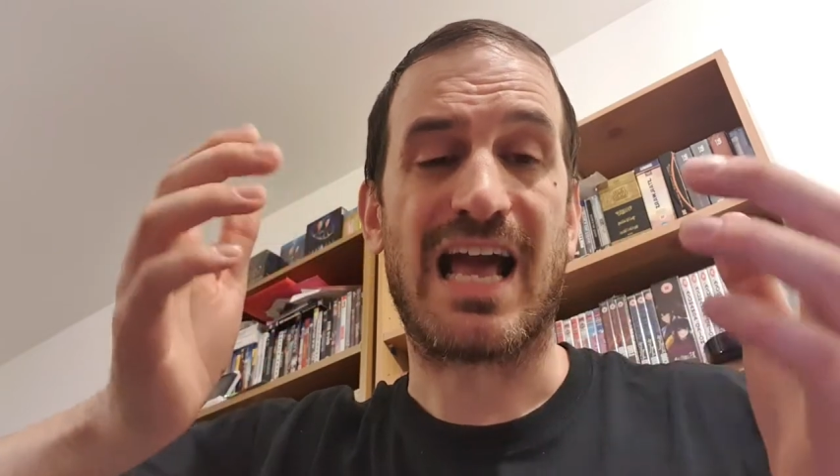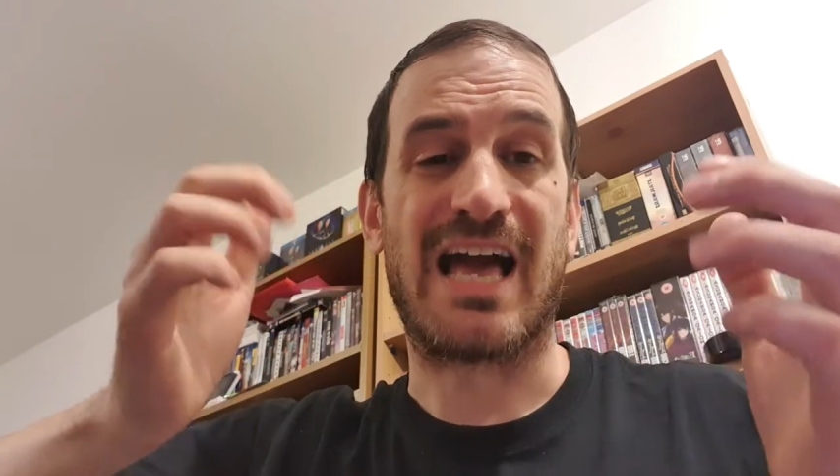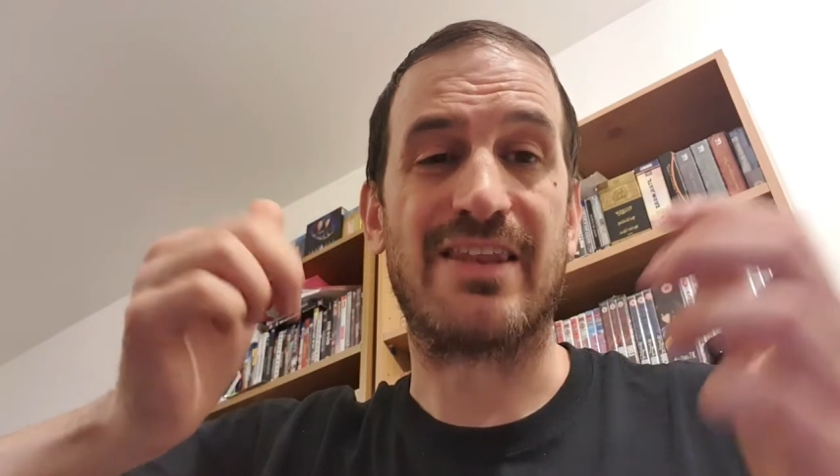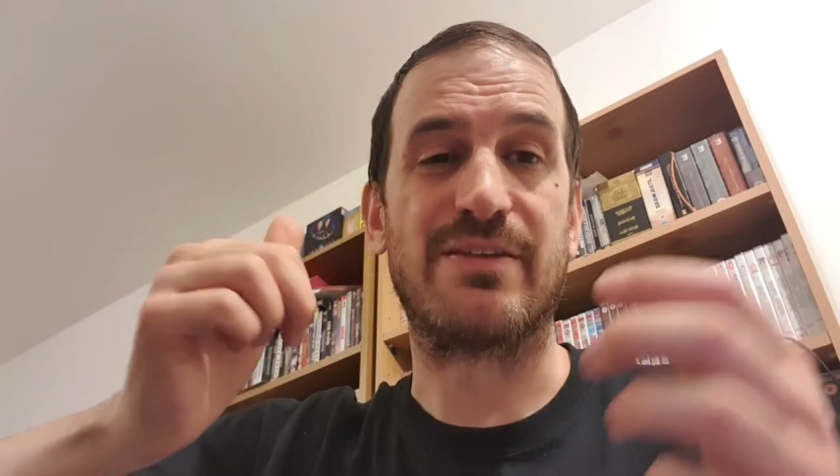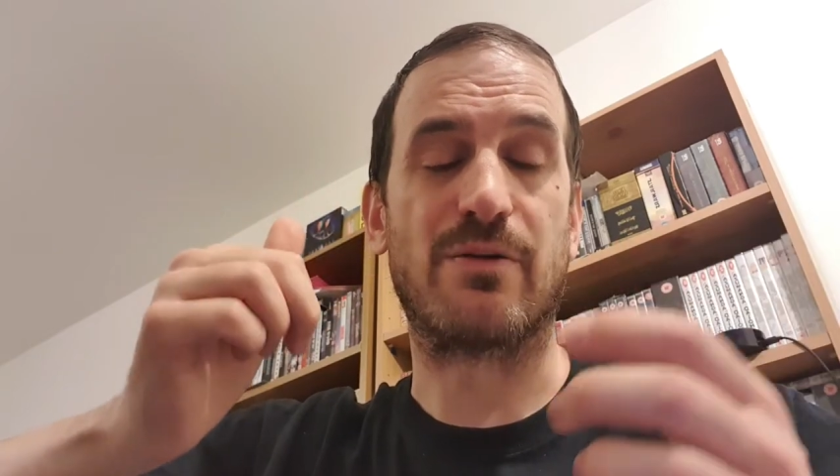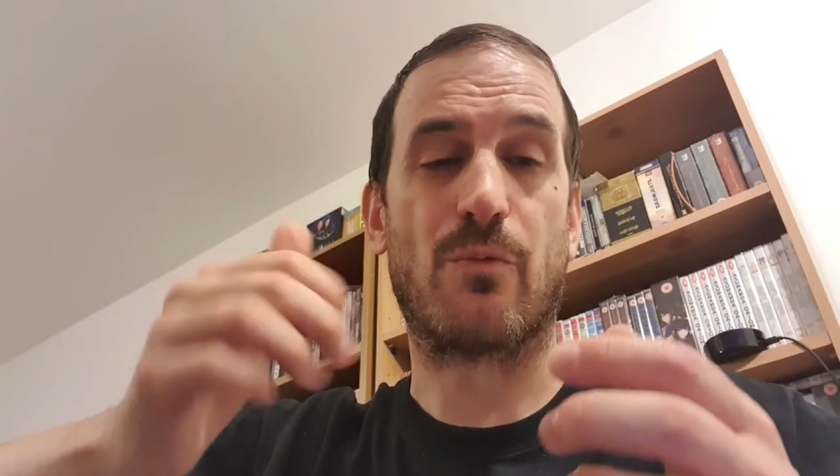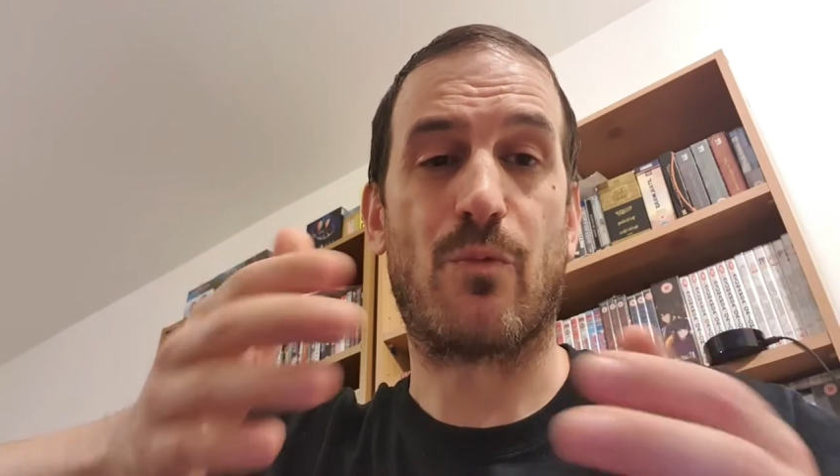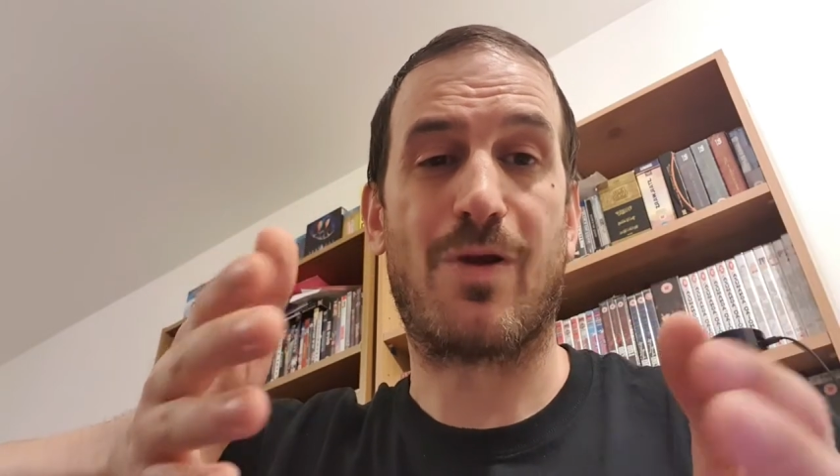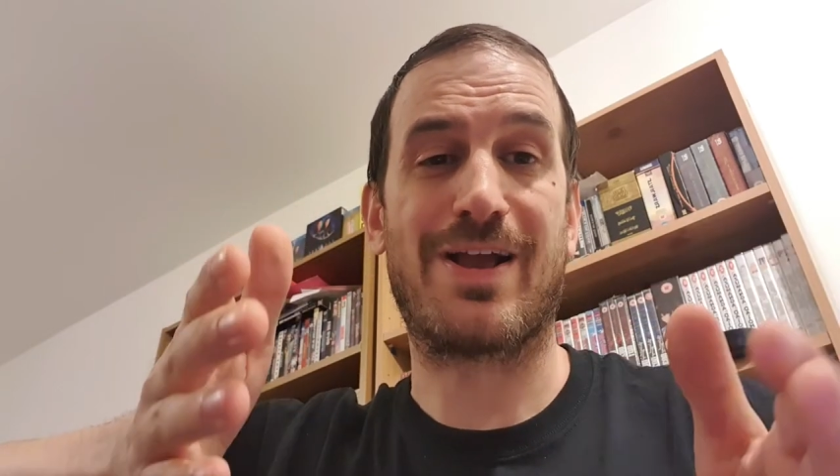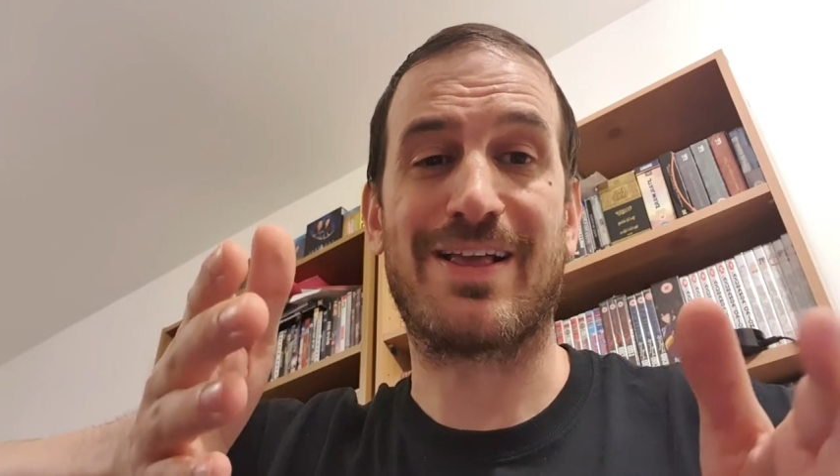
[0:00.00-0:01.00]
And
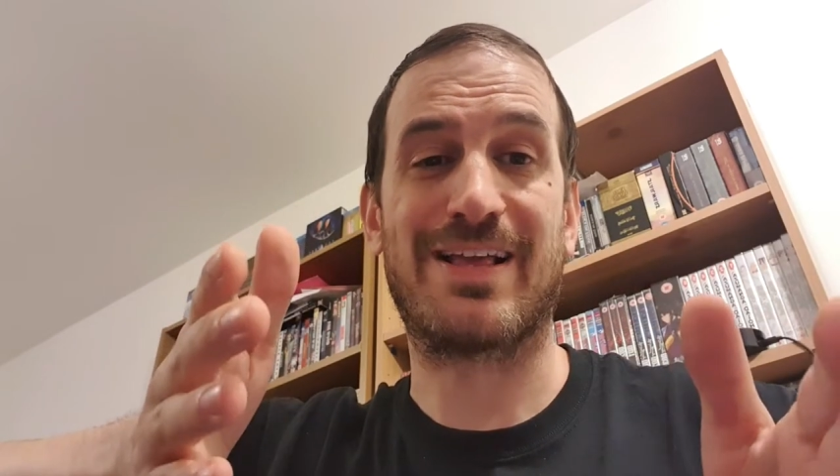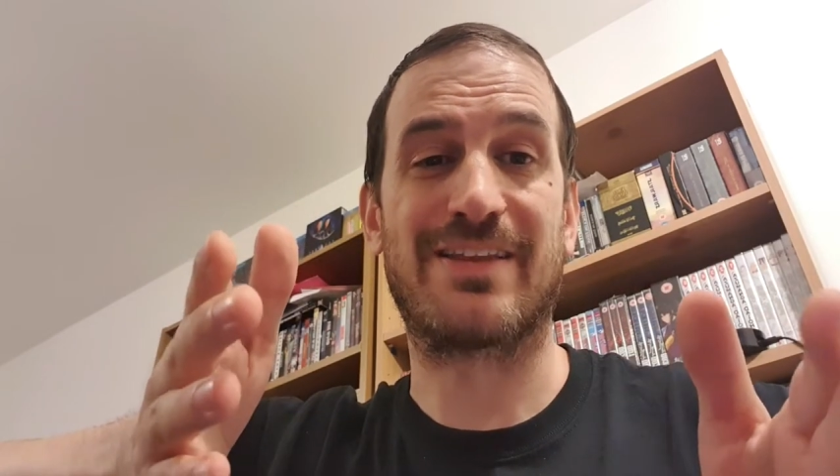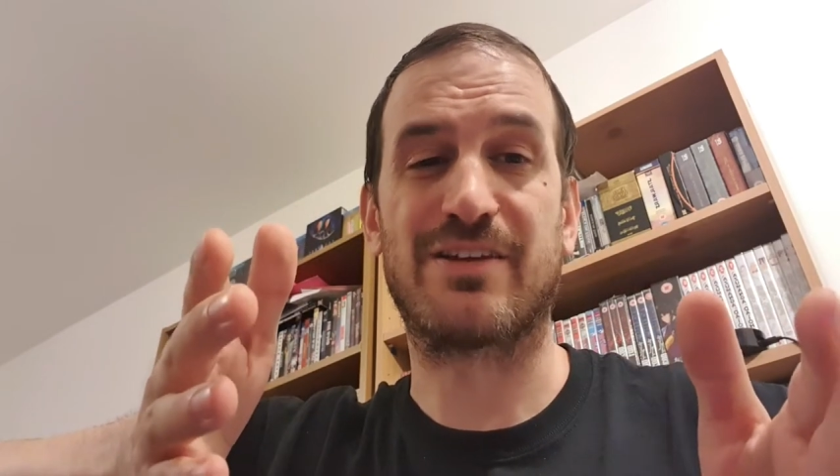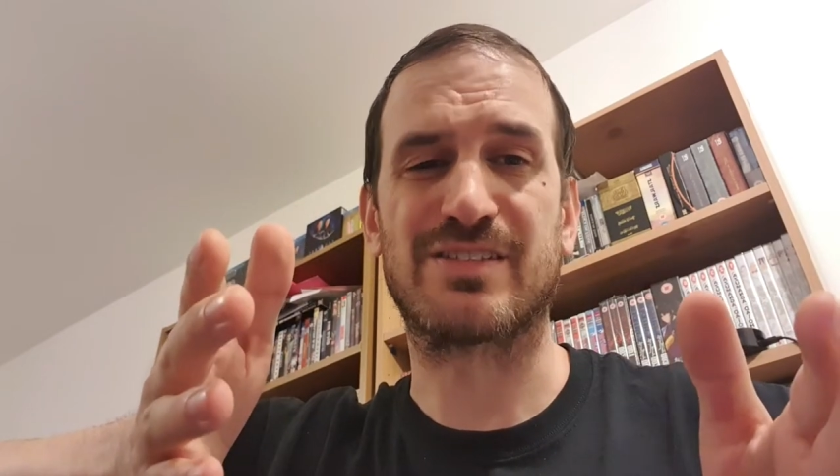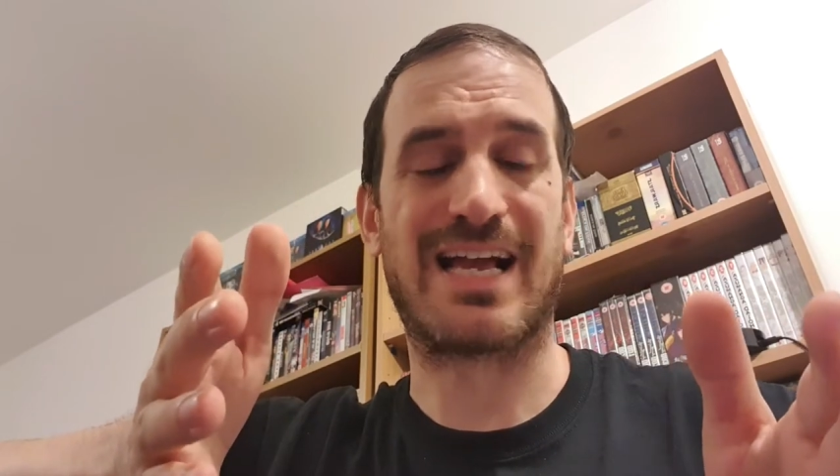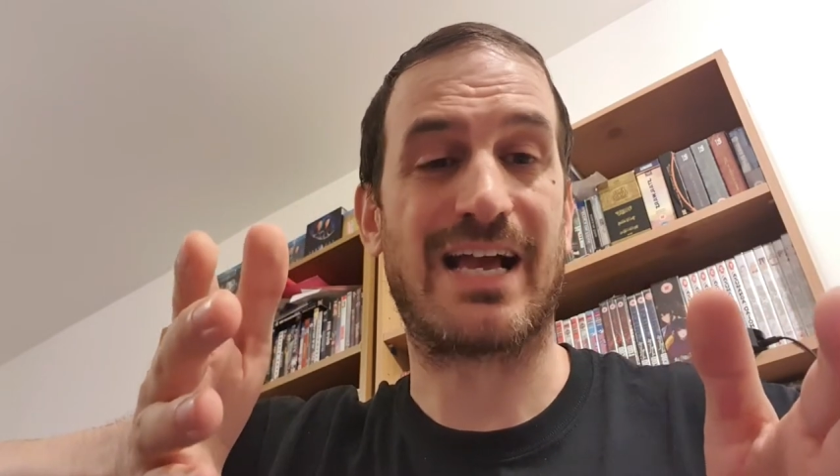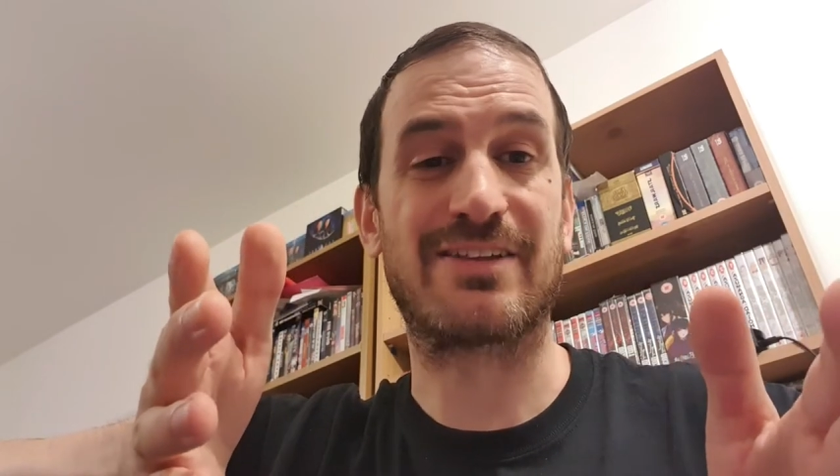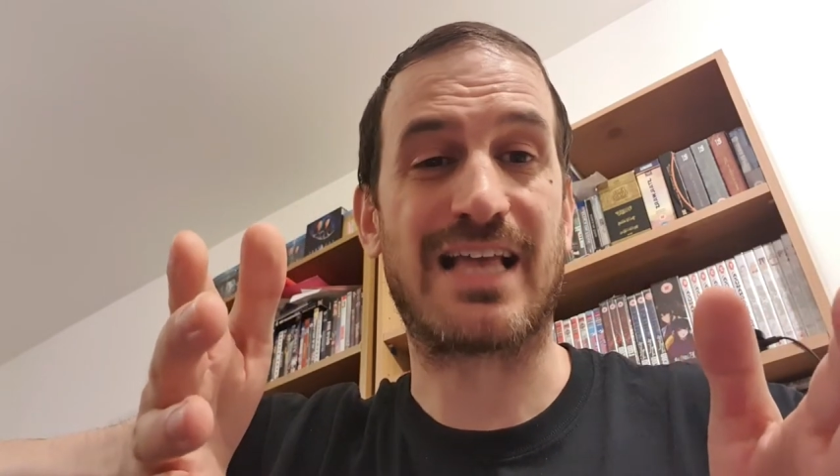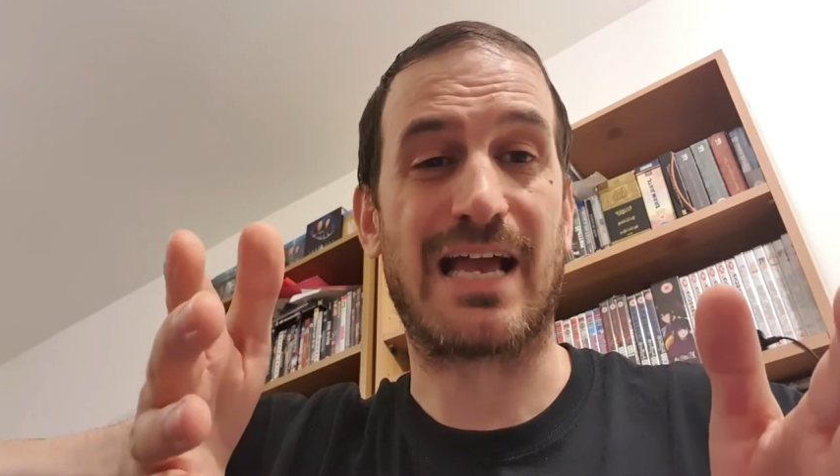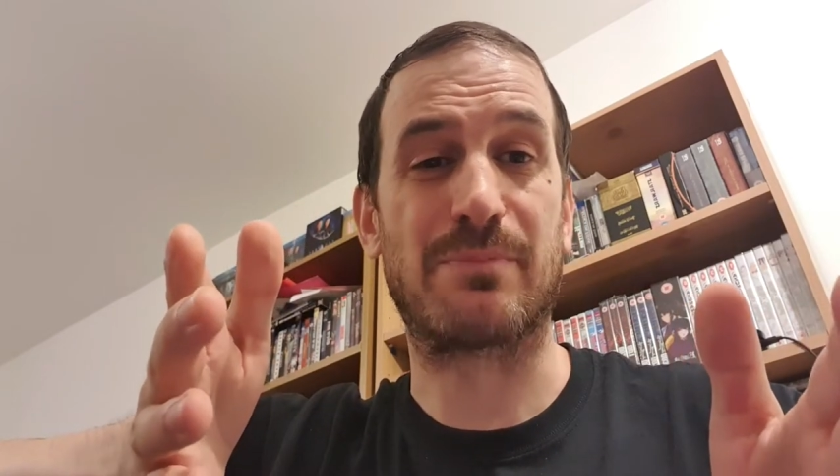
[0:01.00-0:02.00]
and I was like, how
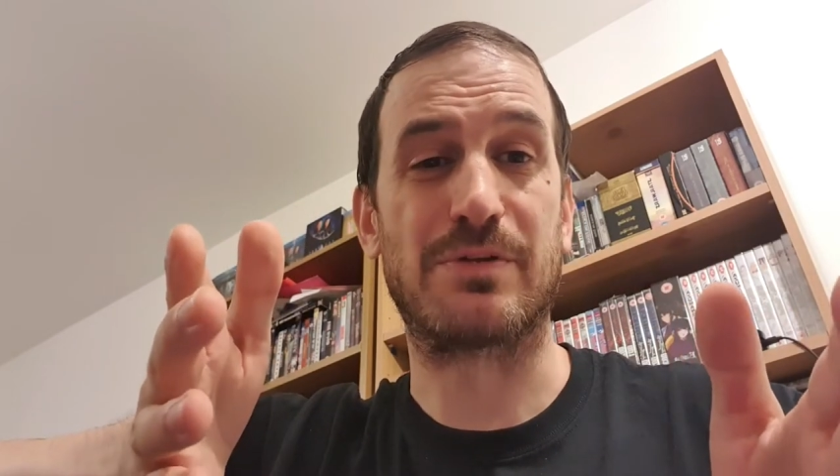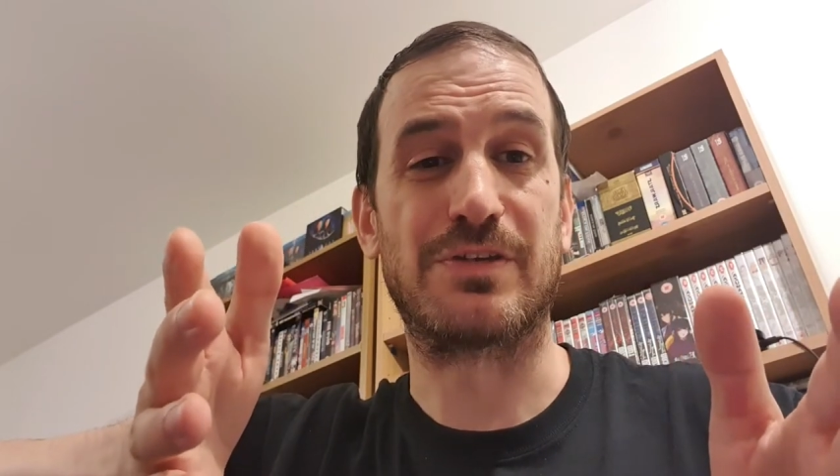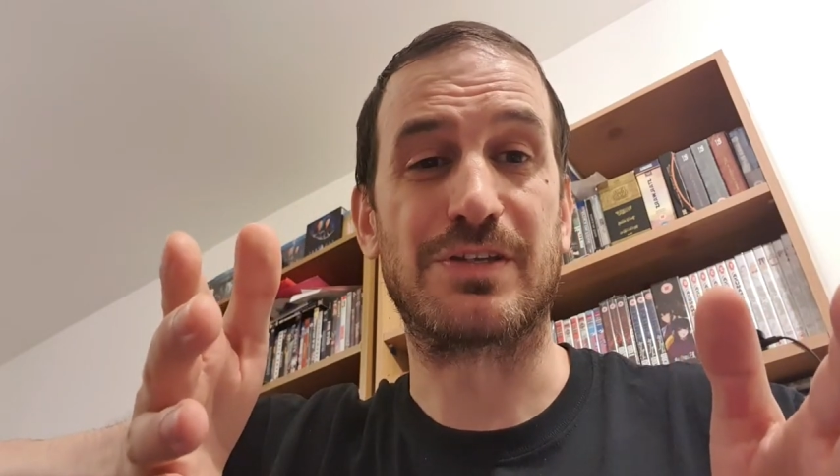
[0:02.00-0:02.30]
did that happen?